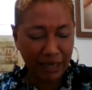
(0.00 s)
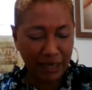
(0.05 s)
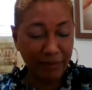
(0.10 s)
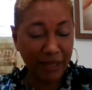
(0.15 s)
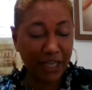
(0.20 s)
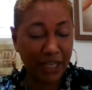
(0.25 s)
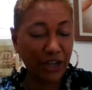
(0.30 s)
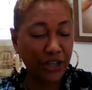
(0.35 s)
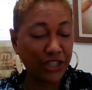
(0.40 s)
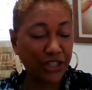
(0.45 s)

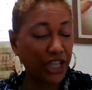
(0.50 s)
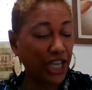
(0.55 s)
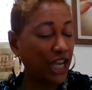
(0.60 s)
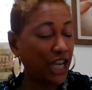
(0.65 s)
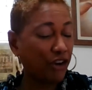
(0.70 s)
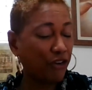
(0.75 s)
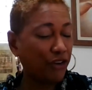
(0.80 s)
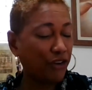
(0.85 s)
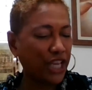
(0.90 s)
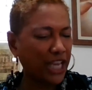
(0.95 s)
because
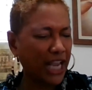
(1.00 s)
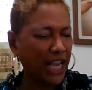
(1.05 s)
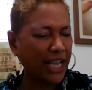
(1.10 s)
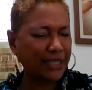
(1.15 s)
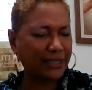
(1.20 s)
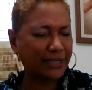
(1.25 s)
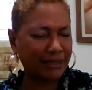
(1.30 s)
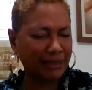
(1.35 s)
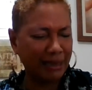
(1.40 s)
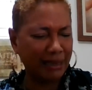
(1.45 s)
here he
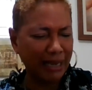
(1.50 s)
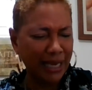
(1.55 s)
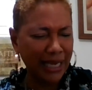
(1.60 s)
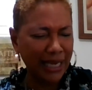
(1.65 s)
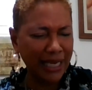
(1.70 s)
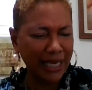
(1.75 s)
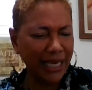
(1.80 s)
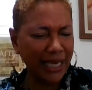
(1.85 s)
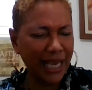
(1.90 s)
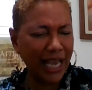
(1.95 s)
is.
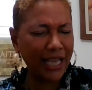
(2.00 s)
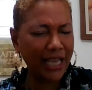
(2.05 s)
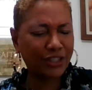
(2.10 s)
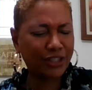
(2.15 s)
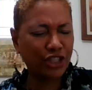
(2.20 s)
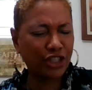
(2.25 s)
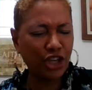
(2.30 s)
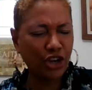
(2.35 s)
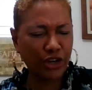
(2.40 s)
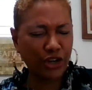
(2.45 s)
He
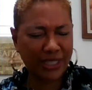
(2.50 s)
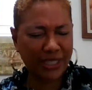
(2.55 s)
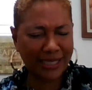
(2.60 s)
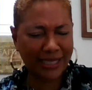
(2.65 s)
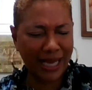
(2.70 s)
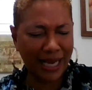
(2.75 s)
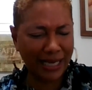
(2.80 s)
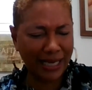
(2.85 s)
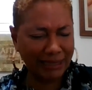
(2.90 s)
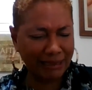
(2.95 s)
is your
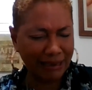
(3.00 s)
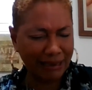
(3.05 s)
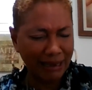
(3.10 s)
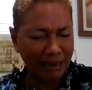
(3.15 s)
son.